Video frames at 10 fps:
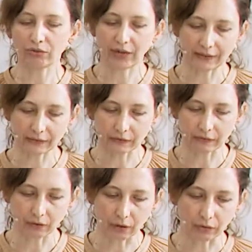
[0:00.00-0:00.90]

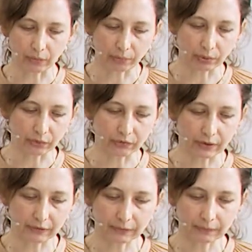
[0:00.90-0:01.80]
phases of the
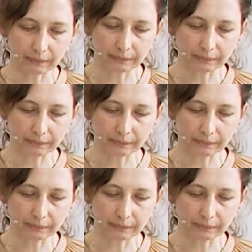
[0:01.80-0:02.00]
process.